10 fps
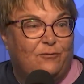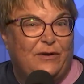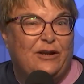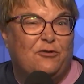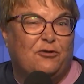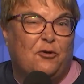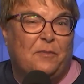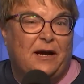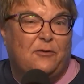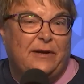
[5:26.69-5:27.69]
We don't grow
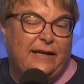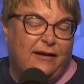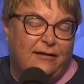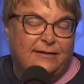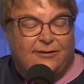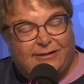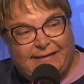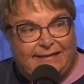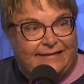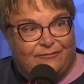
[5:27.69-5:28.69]
buckwheat here because our
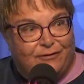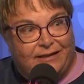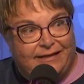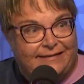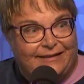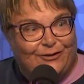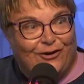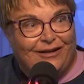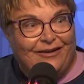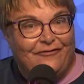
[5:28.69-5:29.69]
season really isn't
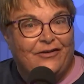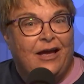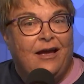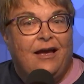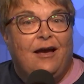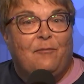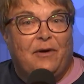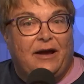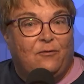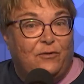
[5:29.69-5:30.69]
long enough,
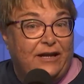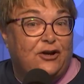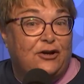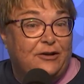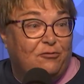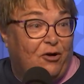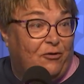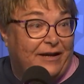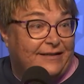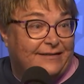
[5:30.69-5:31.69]
but we could
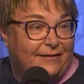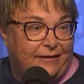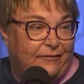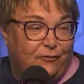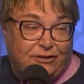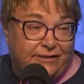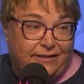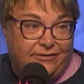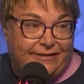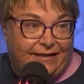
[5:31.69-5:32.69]
grow it if we're just
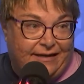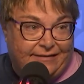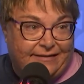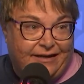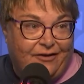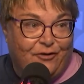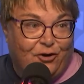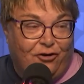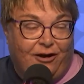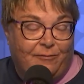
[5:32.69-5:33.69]
using it as a cover
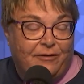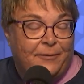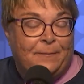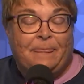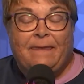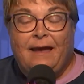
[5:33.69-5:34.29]
crop. Right.